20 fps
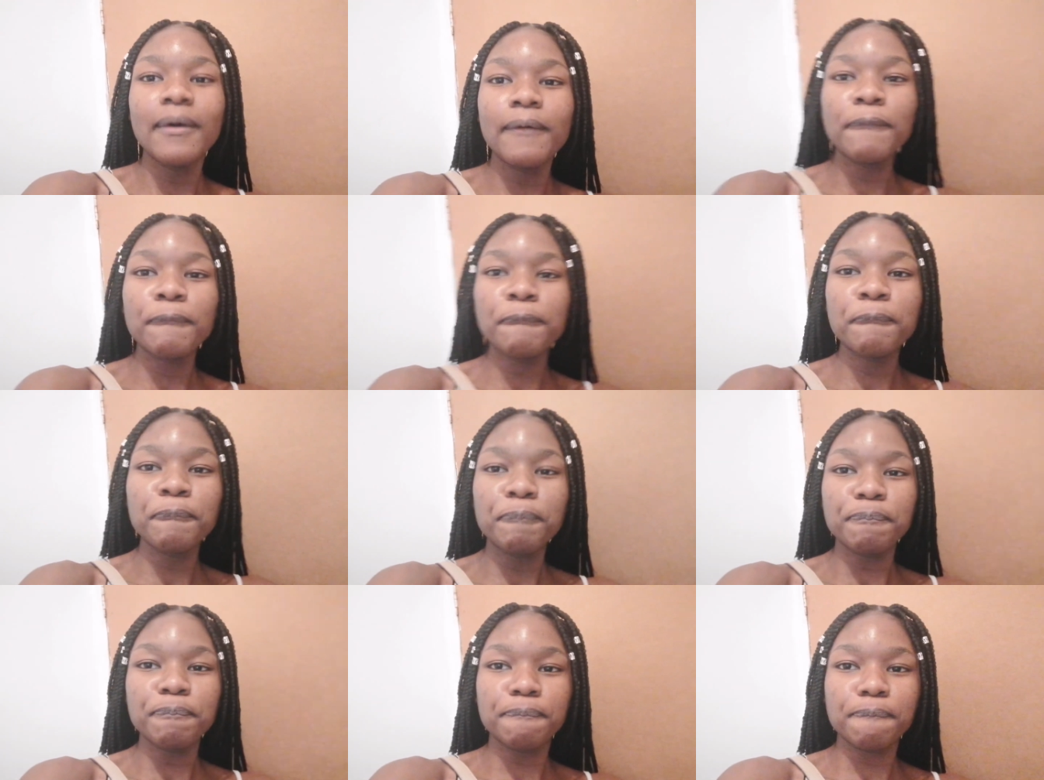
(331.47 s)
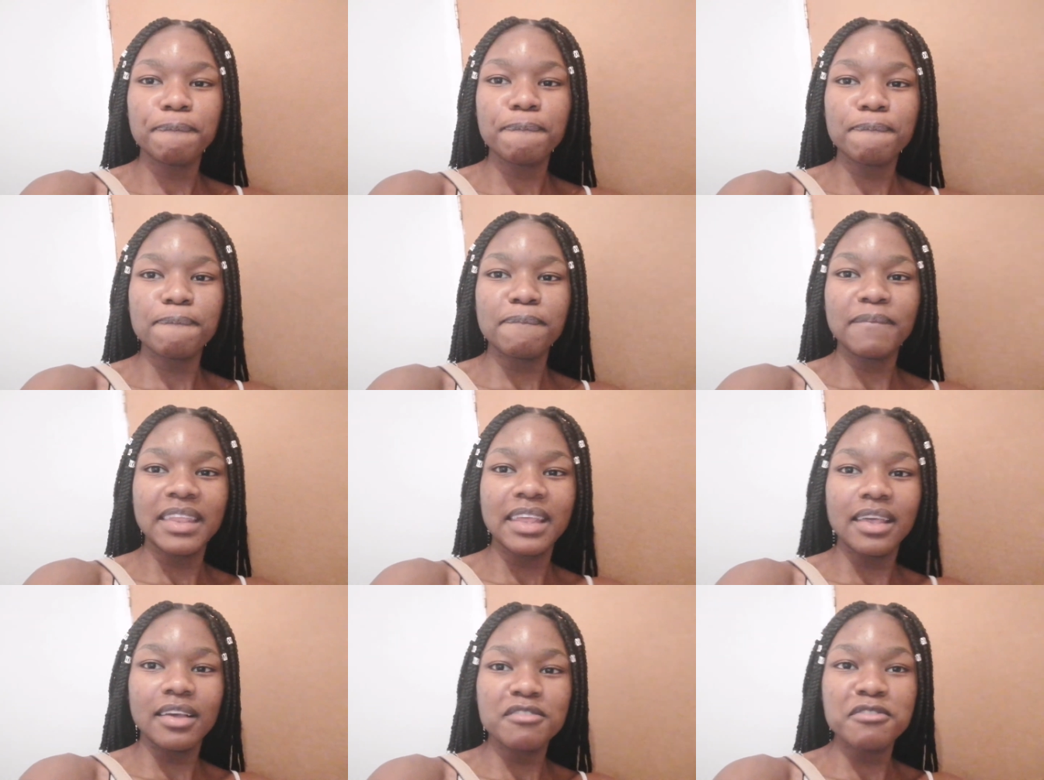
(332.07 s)
um
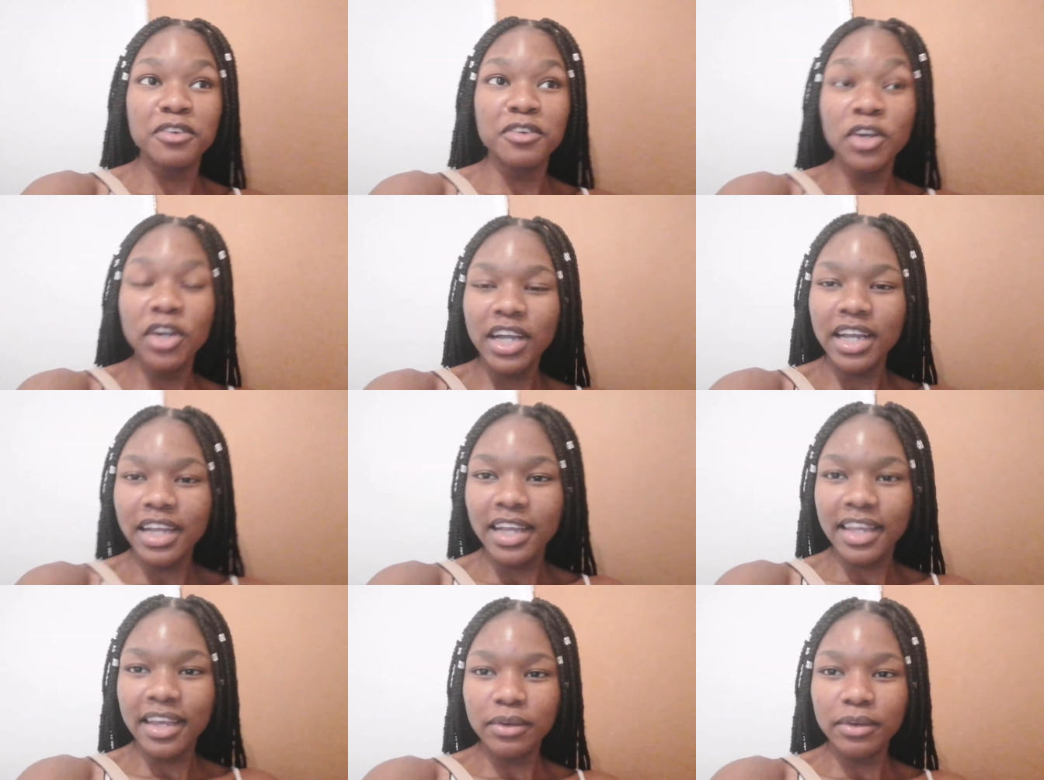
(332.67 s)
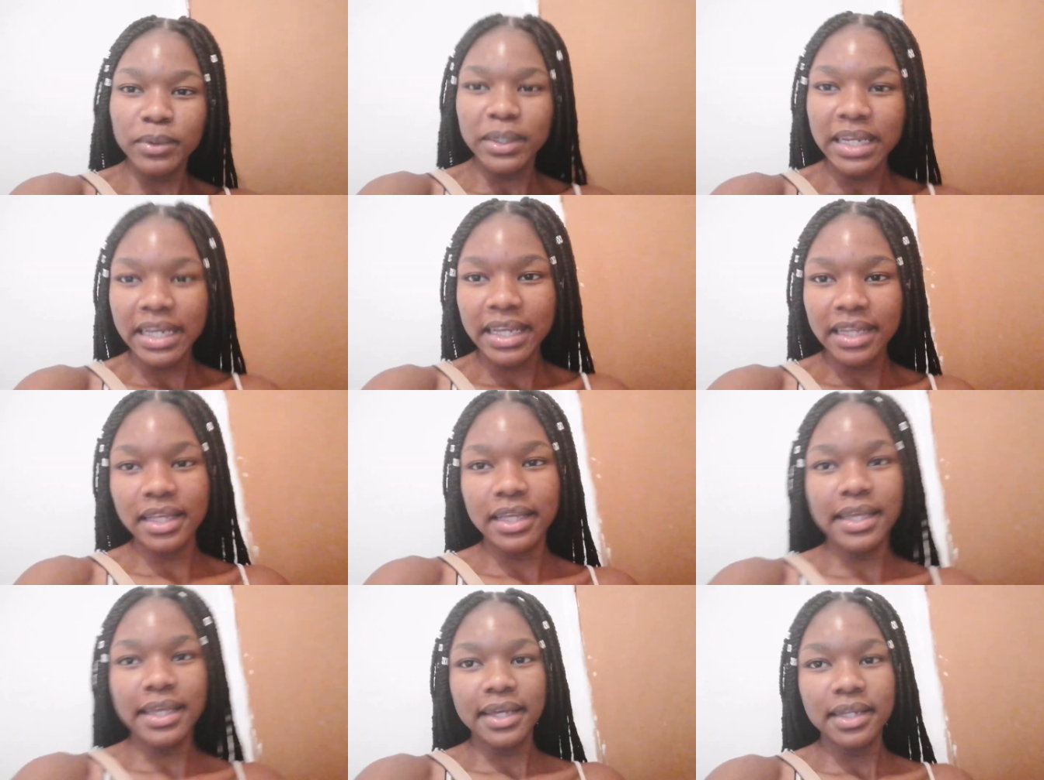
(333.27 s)
vlog again when
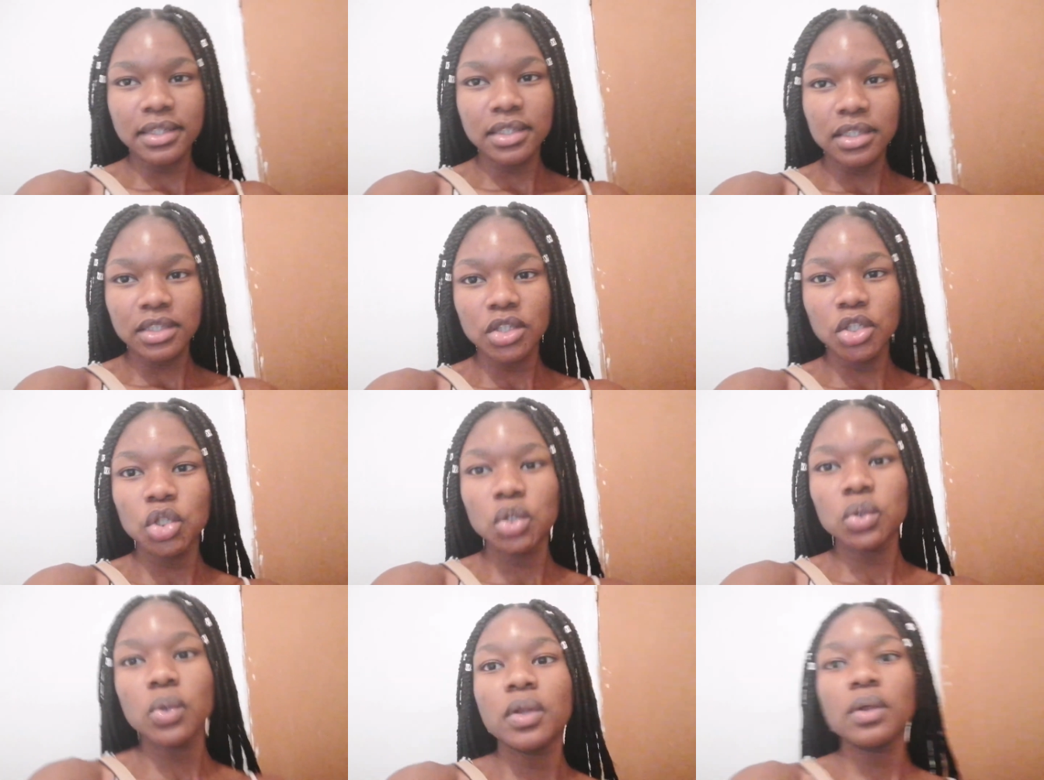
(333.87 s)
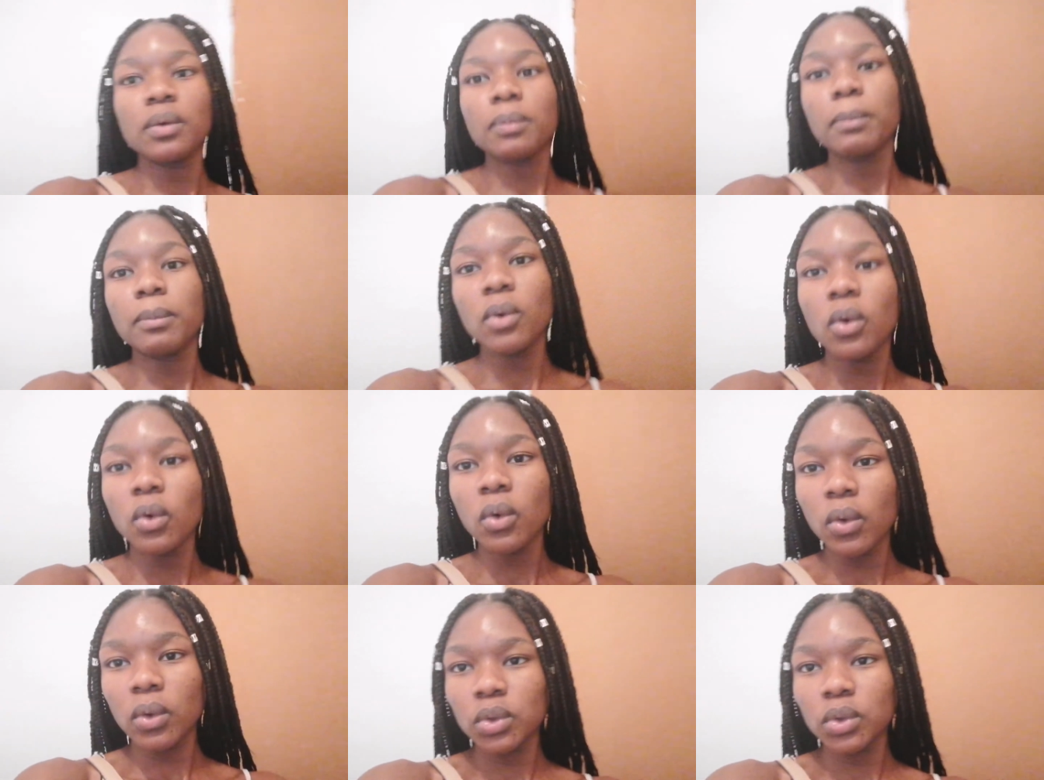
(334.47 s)
I get to the
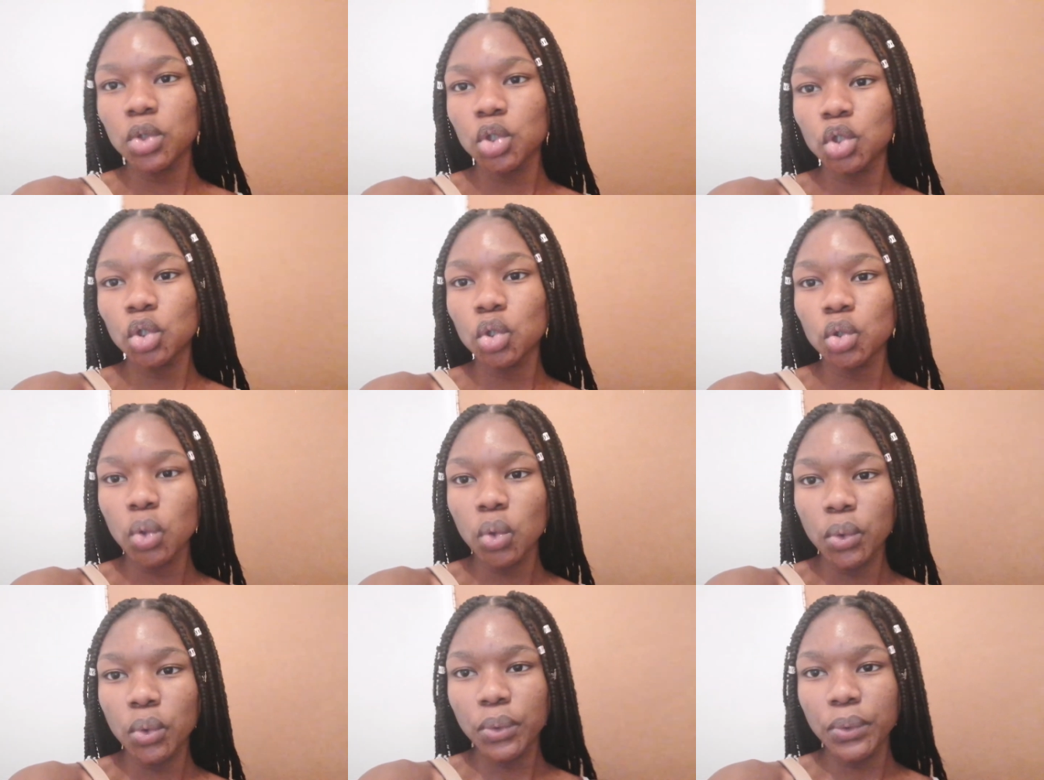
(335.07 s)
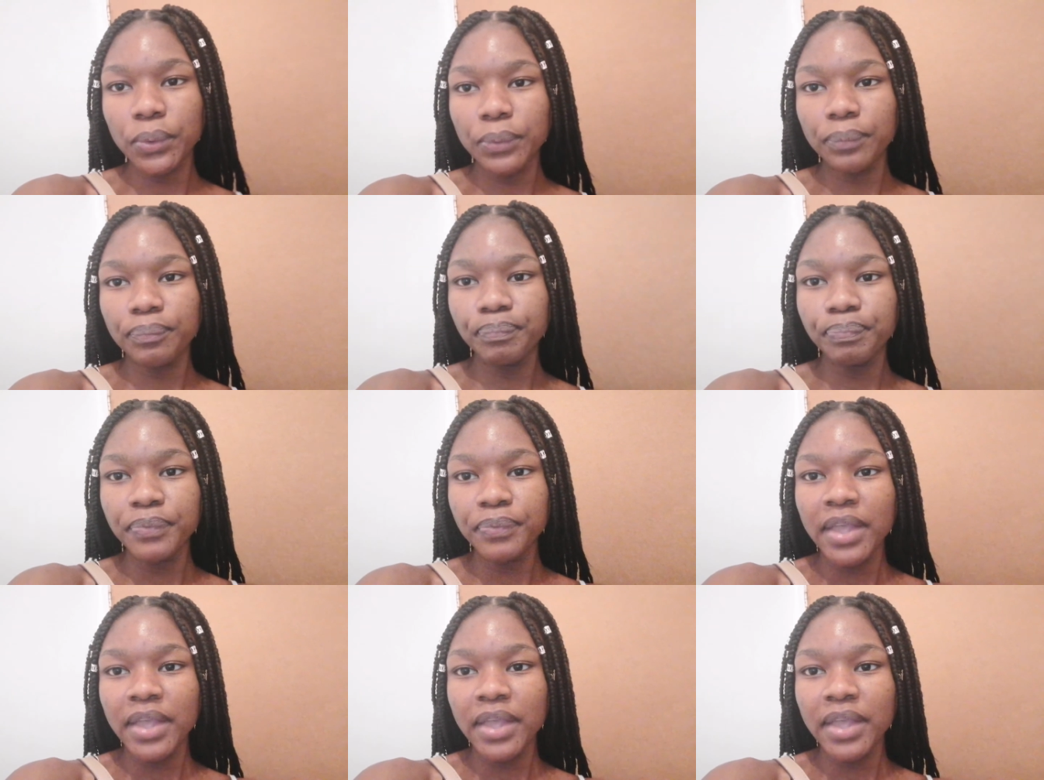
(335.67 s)
mall. So,